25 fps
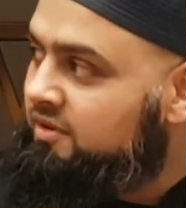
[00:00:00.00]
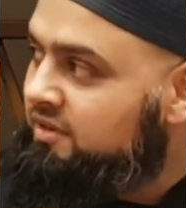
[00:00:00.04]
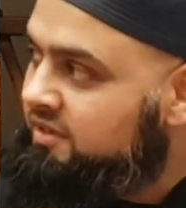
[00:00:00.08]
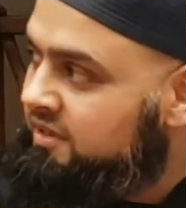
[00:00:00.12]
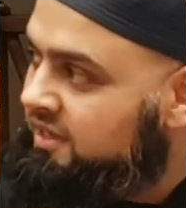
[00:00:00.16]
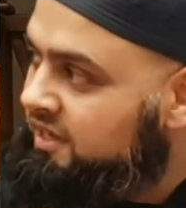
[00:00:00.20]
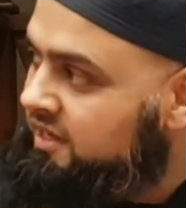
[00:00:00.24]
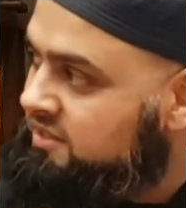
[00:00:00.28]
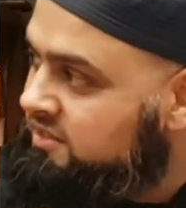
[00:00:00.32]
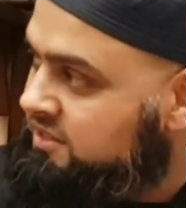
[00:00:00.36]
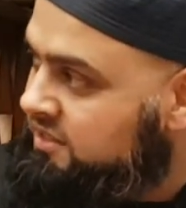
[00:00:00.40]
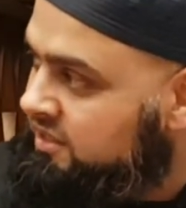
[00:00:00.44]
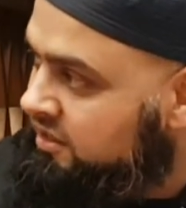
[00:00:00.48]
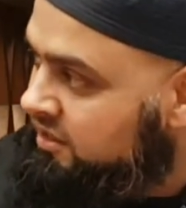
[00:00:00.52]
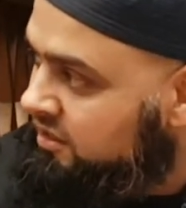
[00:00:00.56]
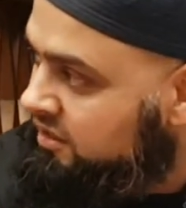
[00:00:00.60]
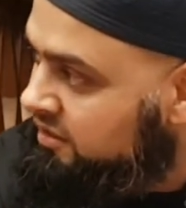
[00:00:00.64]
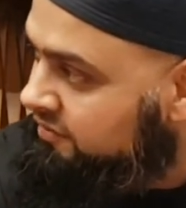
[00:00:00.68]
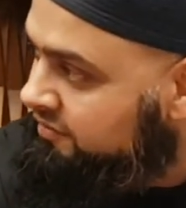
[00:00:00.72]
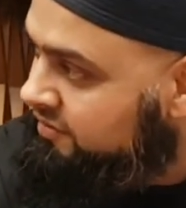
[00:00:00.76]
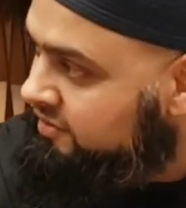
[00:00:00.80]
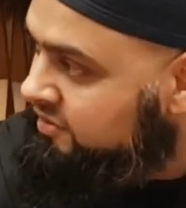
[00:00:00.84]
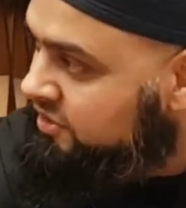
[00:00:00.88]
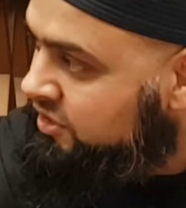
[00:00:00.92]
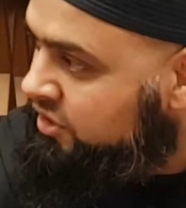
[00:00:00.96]
takes care
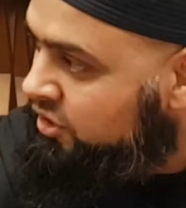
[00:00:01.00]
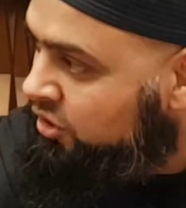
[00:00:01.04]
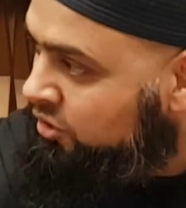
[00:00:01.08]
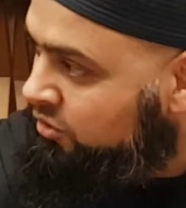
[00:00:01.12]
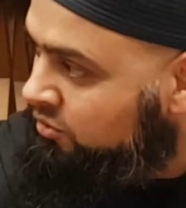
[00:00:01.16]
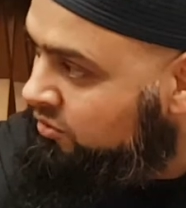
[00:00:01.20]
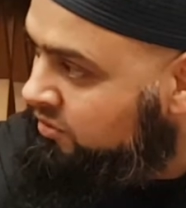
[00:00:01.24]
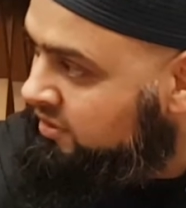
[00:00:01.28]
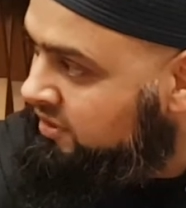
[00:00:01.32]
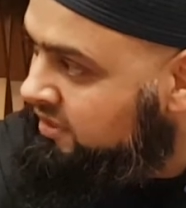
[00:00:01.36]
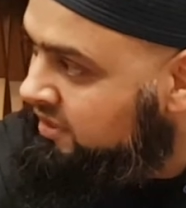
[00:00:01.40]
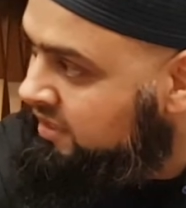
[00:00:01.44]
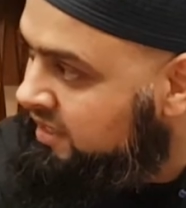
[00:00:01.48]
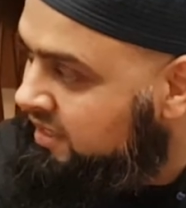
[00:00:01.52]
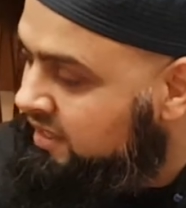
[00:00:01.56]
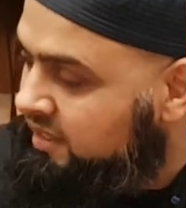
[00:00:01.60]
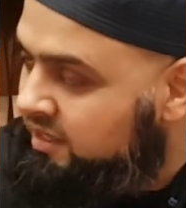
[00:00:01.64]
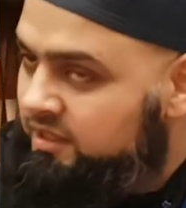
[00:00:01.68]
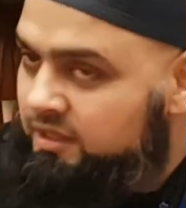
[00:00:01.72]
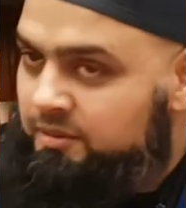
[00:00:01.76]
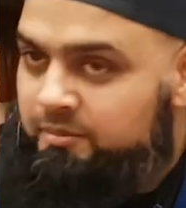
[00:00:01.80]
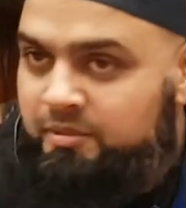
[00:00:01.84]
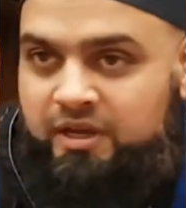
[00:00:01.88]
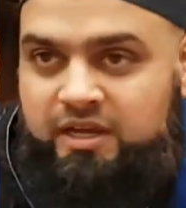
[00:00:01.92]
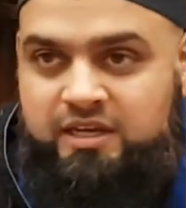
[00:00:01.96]
of his coat,
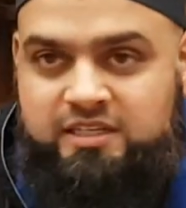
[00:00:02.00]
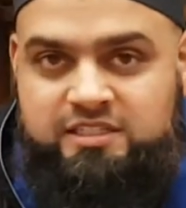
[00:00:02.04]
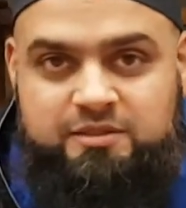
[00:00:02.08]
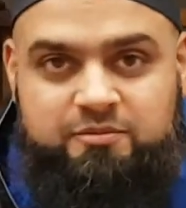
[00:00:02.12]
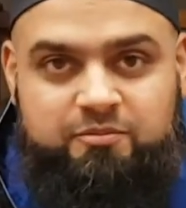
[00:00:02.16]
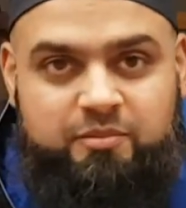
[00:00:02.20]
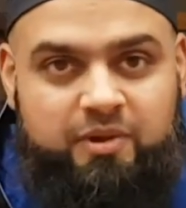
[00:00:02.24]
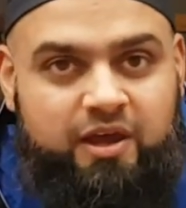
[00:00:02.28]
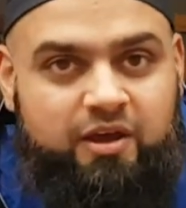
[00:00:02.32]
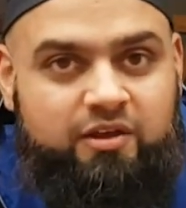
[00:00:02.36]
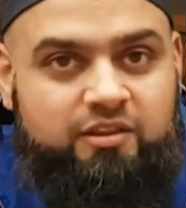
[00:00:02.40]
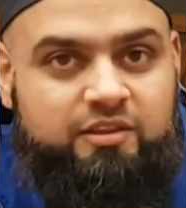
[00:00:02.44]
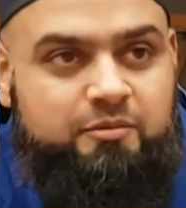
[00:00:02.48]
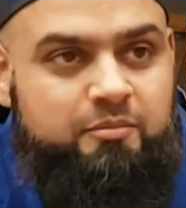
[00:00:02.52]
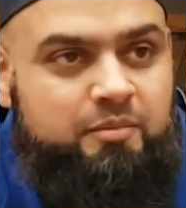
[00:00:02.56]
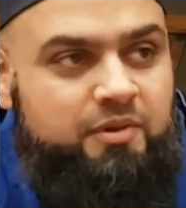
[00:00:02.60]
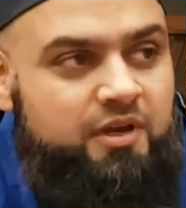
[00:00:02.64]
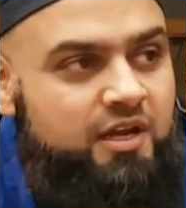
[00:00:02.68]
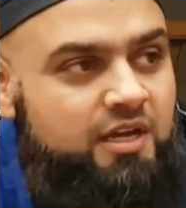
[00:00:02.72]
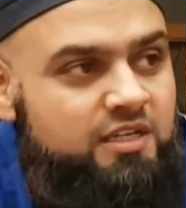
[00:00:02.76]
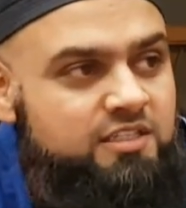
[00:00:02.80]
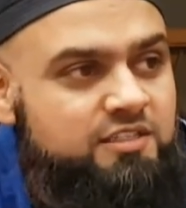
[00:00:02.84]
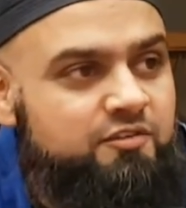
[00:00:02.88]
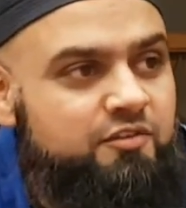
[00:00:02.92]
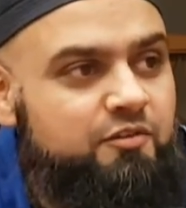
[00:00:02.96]
because the
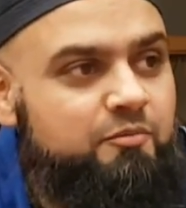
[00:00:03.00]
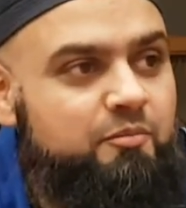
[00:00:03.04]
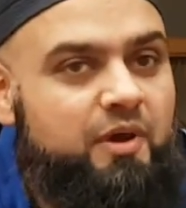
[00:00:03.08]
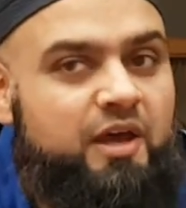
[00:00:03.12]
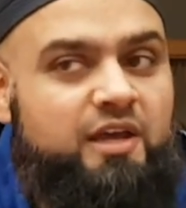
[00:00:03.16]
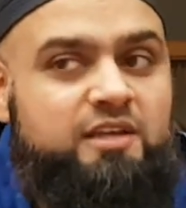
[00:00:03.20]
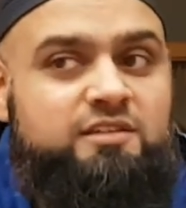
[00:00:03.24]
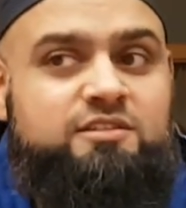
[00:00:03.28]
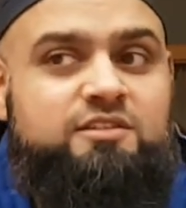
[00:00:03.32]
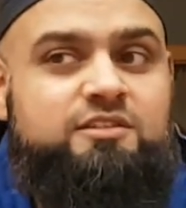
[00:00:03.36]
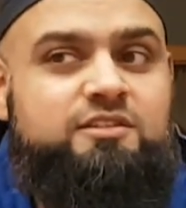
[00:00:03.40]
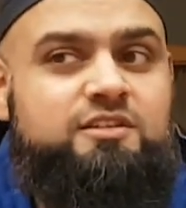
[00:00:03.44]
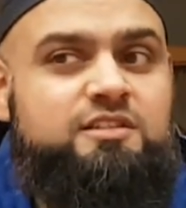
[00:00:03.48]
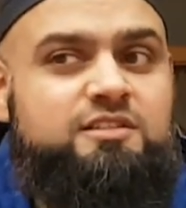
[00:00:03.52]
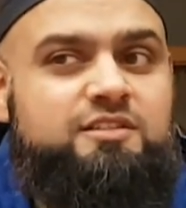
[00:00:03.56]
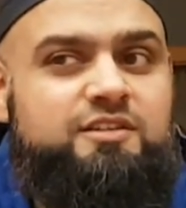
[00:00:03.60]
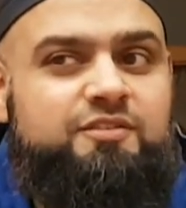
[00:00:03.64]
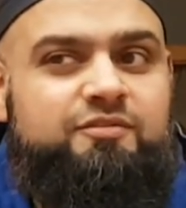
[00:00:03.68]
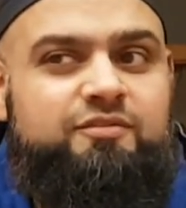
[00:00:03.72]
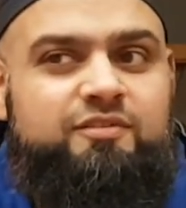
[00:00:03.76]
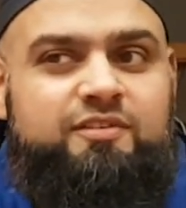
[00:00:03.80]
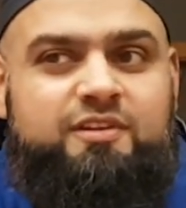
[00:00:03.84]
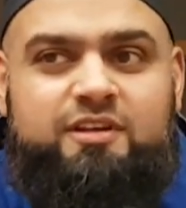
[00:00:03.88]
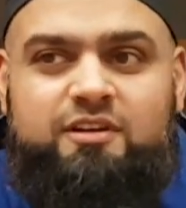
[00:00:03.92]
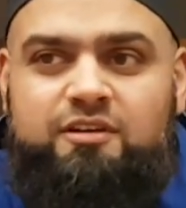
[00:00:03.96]
master does a
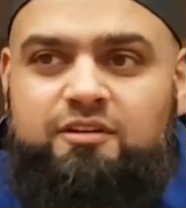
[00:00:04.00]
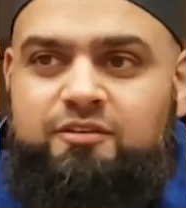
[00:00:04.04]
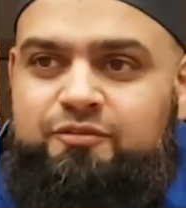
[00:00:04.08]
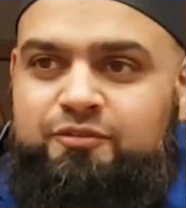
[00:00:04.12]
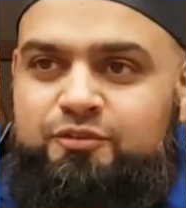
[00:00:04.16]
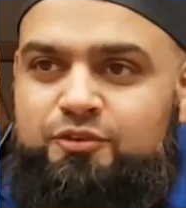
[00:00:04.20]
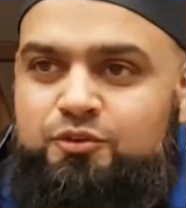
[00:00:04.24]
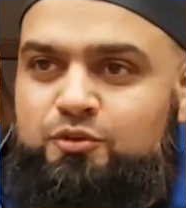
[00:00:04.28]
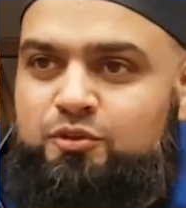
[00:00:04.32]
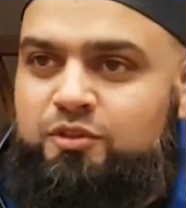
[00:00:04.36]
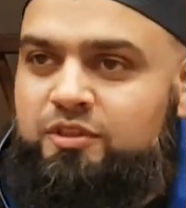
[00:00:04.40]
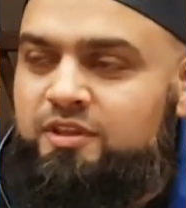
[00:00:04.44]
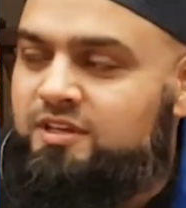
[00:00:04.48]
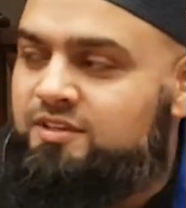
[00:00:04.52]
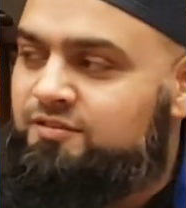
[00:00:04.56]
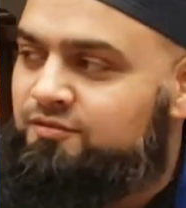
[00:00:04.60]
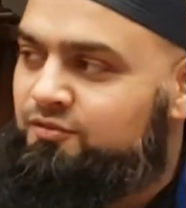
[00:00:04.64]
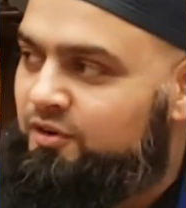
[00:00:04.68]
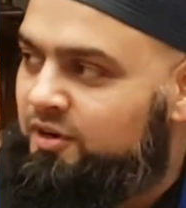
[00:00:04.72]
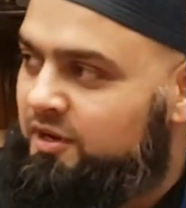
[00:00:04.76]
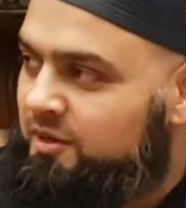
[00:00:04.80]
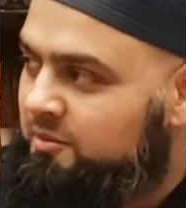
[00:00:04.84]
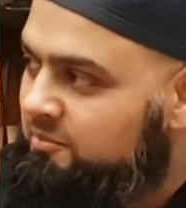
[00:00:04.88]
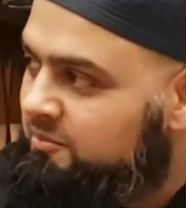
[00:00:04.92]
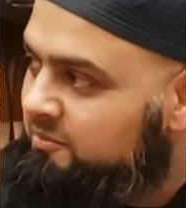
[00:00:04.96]
little few things
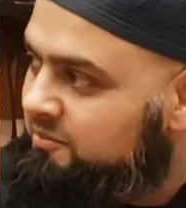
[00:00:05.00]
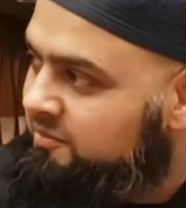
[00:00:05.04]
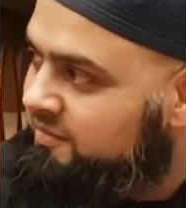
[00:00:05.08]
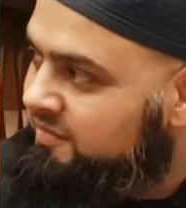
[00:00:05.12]
for him.